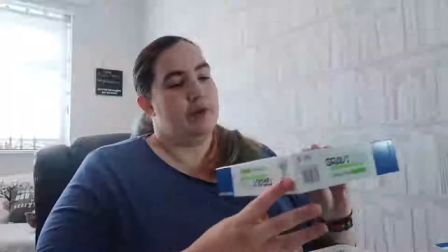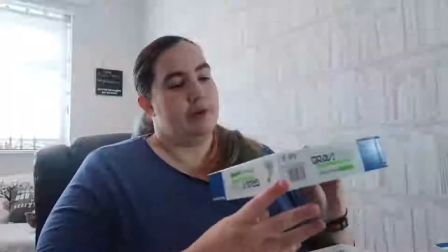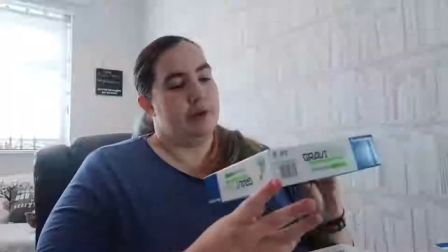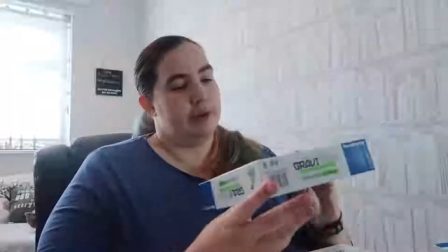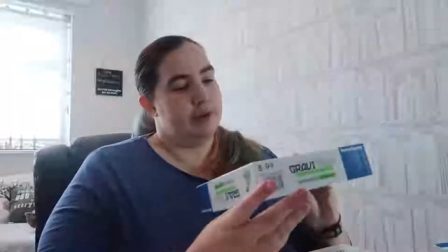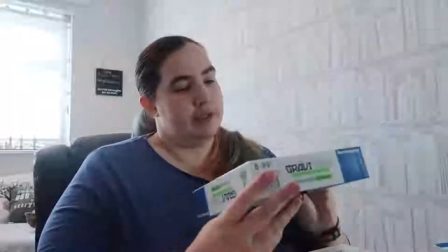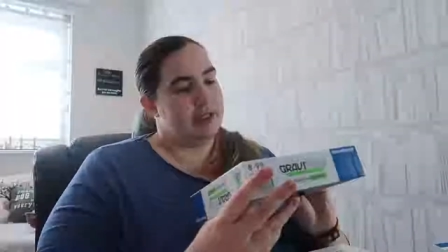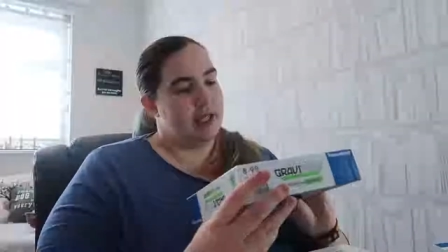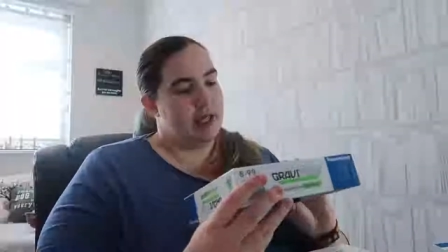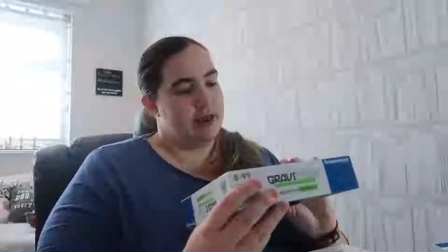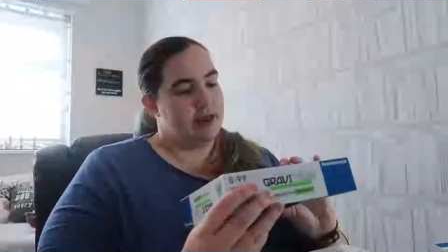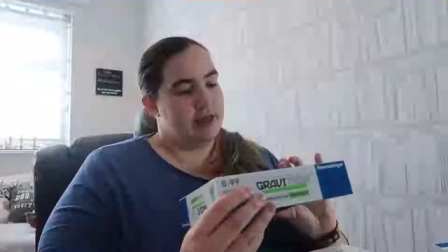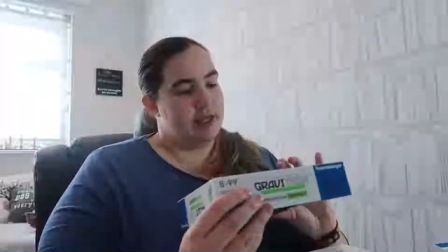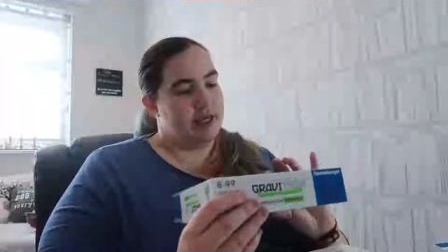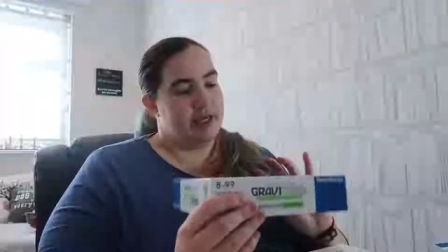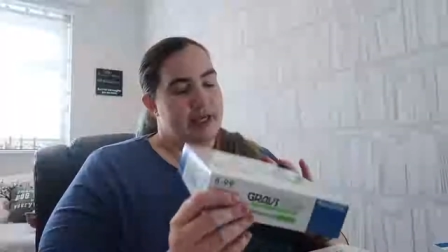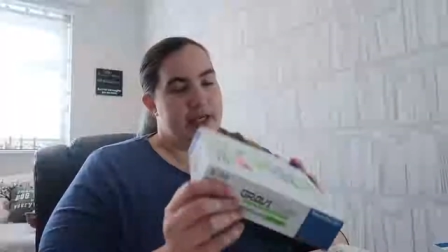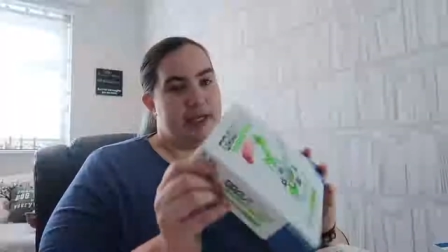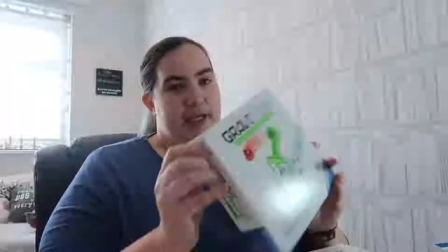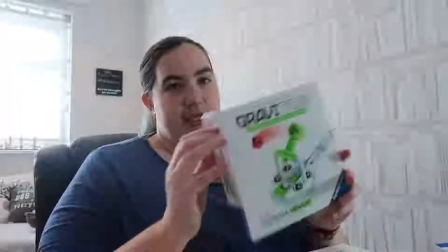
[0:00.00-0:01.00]
We were sent
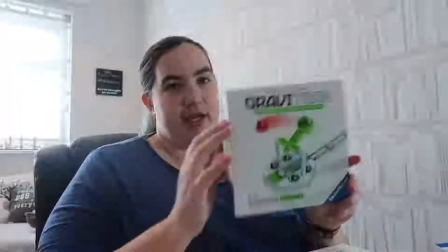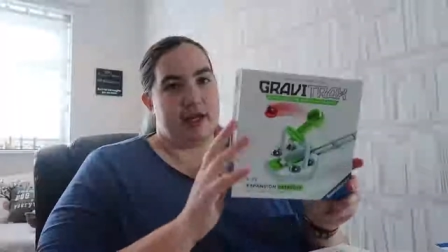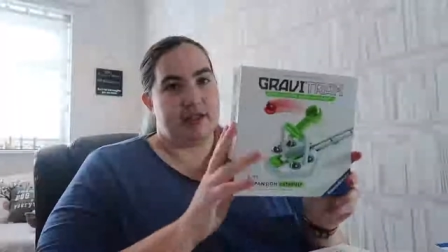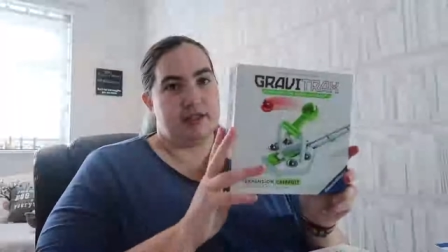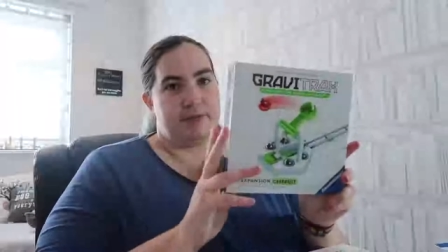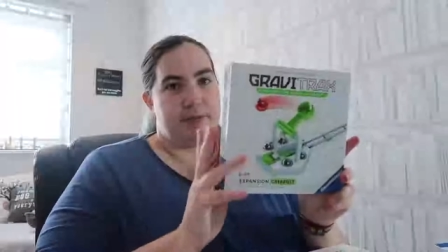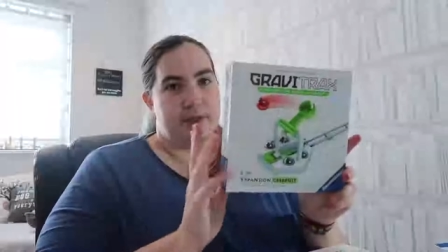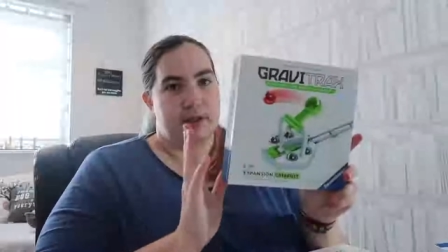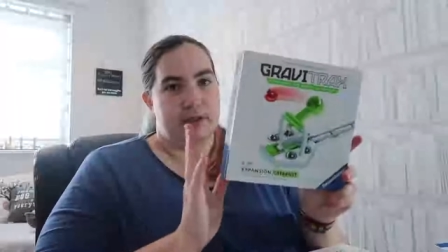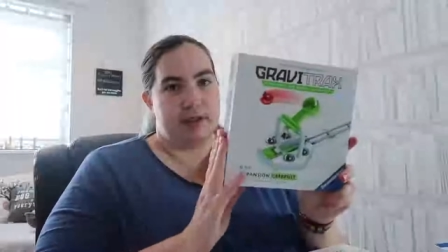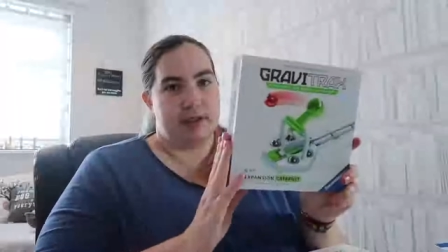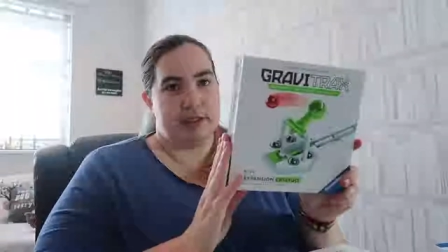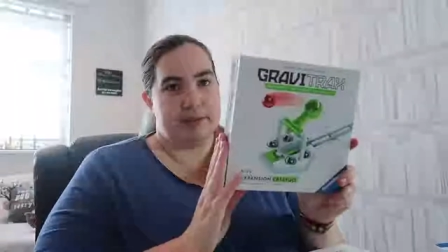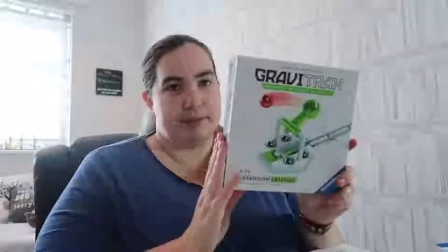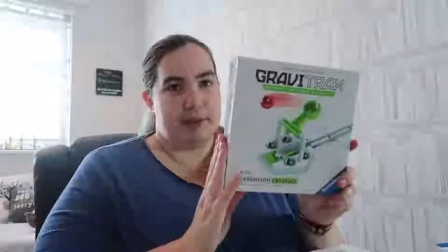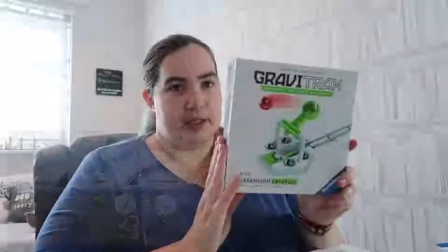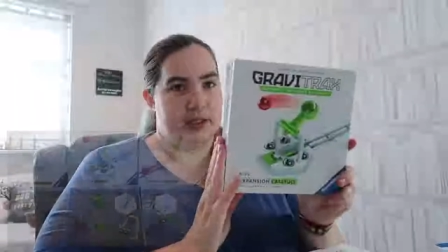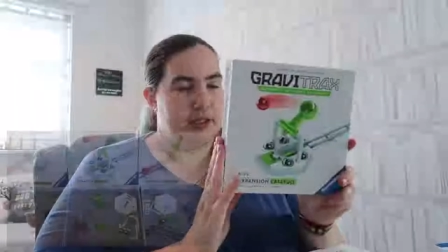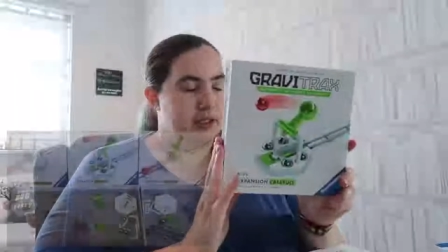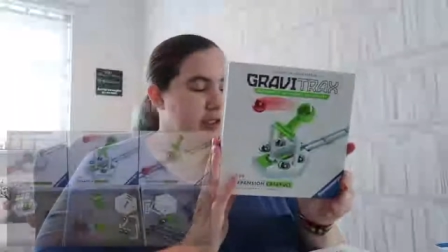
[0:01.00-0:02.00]
the catapult
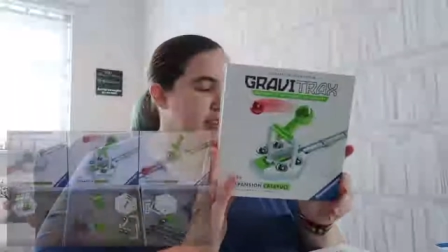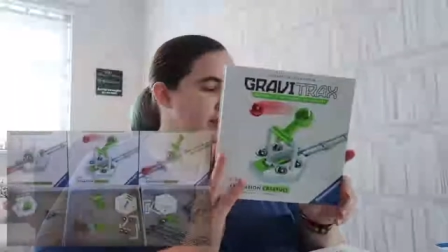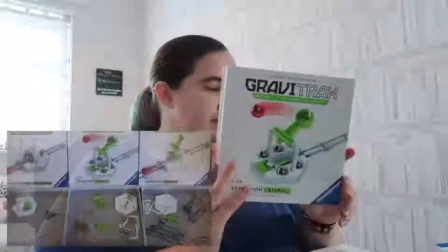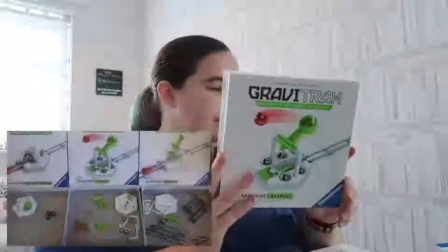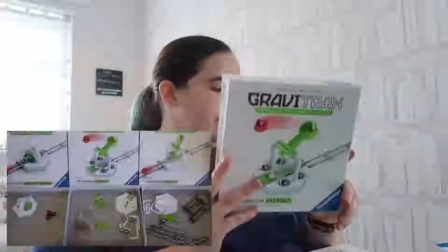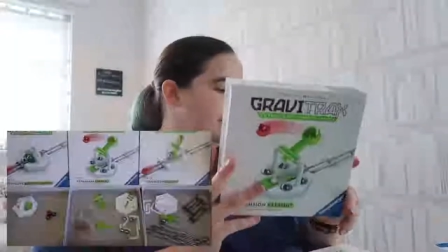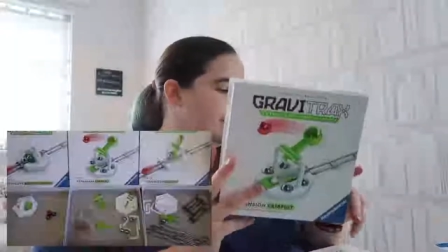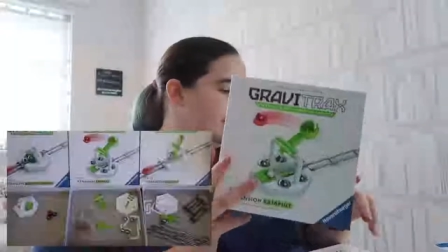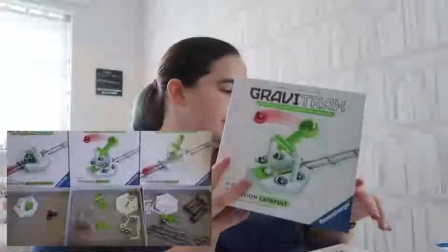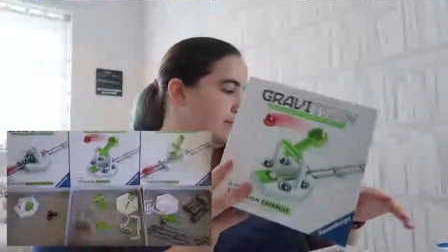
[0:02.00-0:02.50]
expansion,